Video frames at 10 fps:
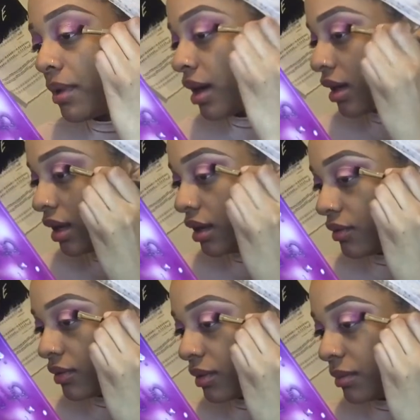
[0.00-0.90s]

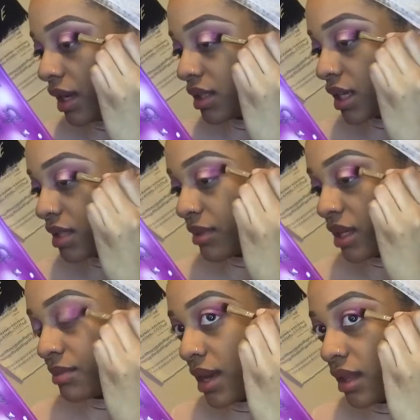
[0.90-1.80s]
BH
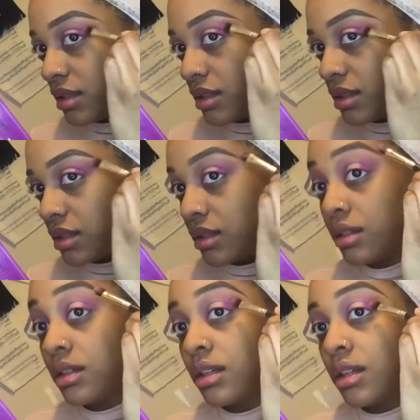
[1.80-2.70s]
Cosmetics palette just to